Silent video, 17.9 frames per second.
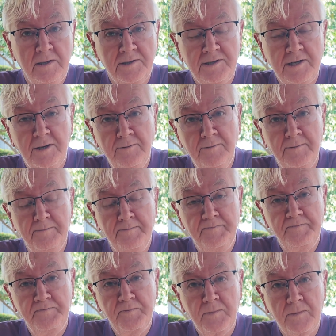So
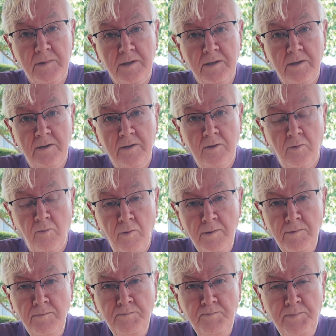
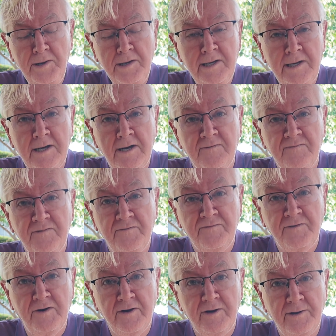when picking up the
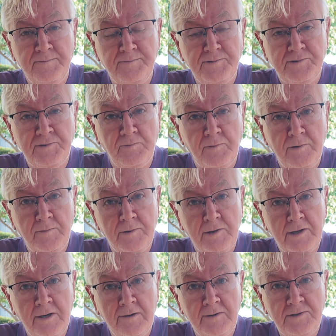vibes that we were
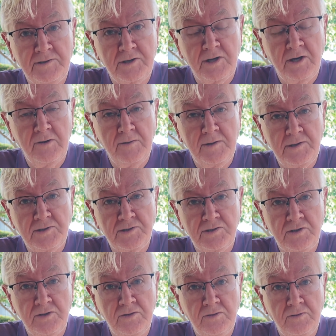going to go
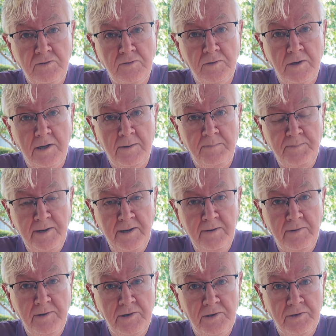into a
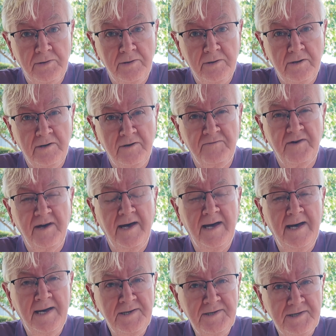period of
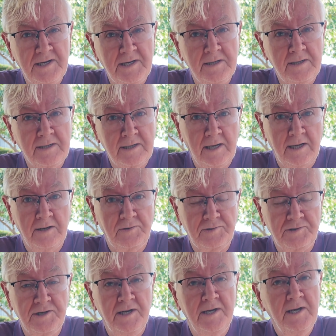utter
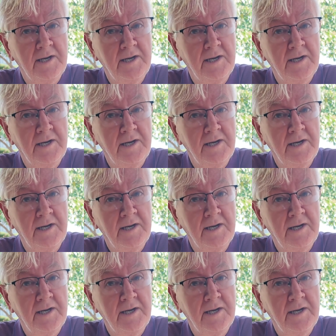chaos,